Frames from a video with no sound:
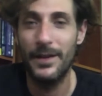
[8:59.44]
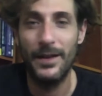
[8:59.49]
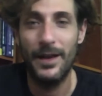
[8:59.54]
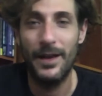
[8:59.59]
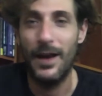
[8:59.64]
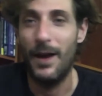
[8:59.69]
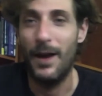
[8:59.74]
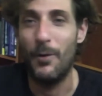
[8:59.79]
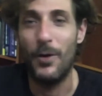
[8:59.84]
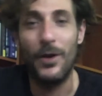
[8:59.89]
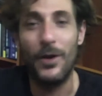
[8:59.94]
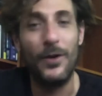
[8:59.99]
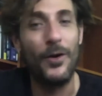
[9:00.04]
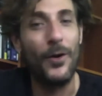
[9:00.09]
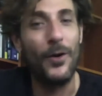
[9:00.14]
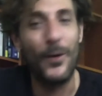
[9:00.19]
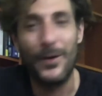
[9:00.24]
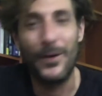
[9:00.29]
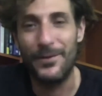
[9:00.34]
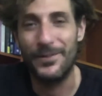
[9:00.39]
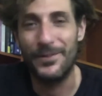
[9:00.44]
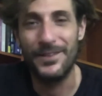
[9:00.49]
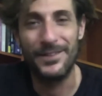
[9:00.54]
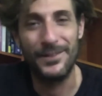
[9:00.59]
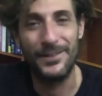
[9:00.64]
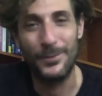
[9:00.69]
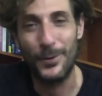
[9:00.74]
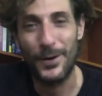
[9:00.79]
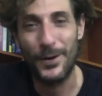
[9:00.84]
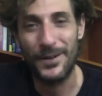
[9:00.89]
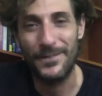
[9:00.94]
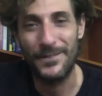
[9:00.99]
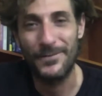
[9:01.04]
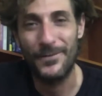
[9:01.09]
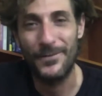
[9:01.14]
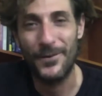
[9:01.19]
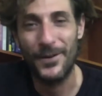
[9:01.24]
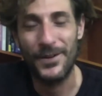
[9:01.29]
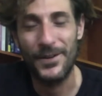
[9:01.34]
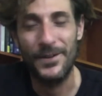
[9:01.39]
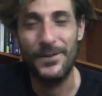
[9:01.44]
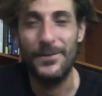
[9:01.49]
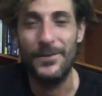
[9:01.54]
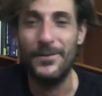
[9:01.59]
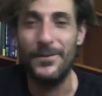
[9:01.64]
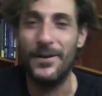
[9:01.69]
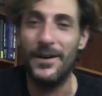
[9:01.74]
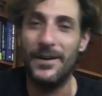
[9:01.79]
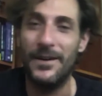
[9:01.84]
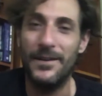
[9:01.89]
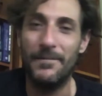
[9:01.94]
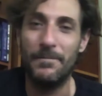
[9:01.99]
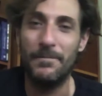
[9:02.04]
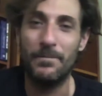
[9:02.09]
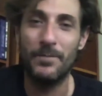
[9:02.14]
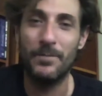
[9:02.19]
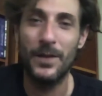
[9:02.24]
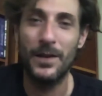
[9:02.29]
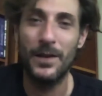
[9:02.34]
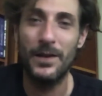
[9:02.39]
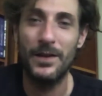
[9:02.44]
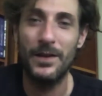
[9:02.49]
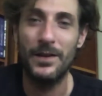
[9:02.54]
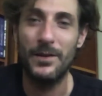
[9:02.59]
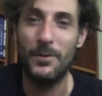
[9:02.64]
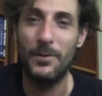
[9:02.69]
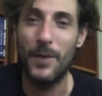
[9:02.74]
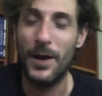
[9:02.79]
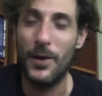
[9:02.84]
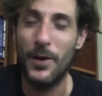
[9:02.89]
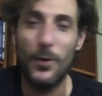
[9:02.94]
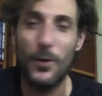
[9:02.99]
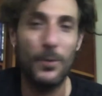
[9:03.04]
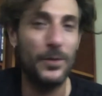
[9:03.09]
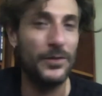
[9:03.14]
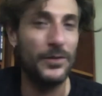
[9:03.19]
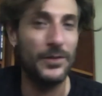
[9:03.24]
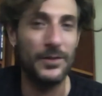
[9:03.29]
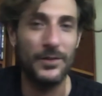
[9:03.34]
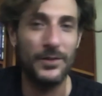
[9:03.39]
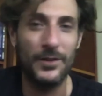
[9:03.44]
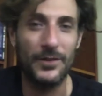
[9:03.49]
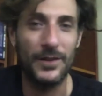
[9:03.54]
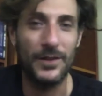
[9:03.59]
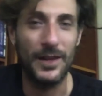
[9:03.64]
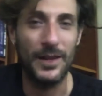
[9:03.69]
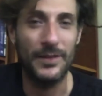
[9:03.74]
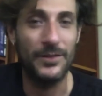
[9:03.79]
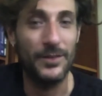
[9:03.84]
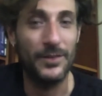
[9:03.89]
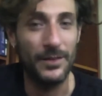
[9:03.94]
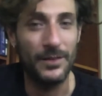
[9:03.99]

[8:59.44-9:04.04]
I want to know if this is working for you. My hope is it just gets